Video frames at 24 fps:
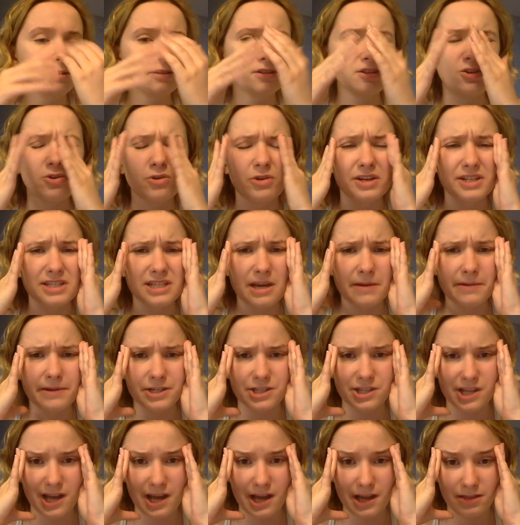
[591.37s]
The only
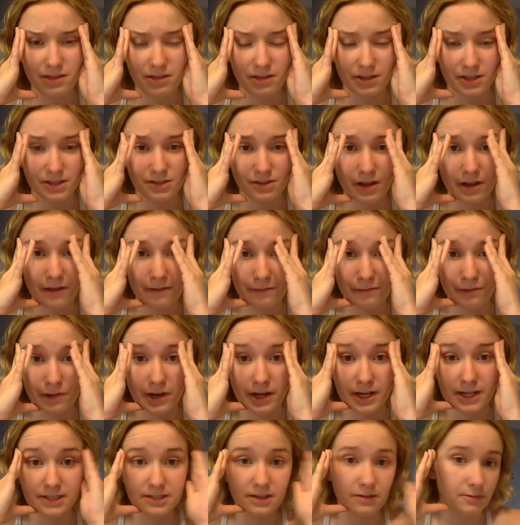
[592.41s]
damage that the slight
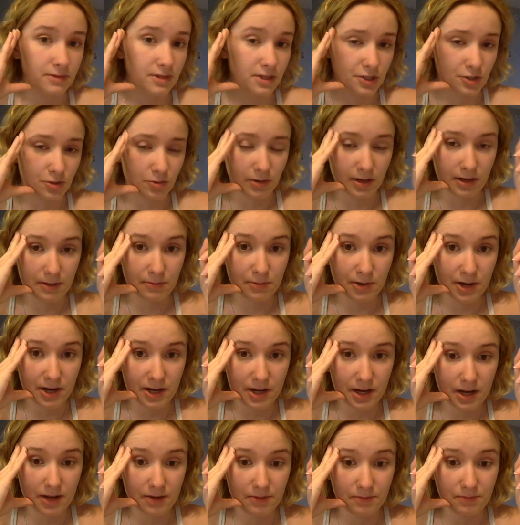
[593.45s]
flooding did with the screen
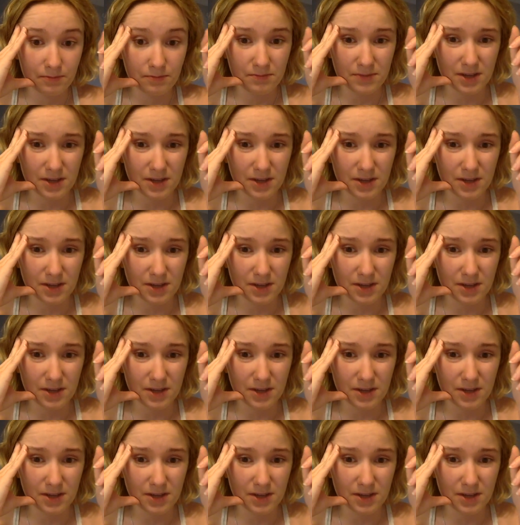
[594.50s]
breaking,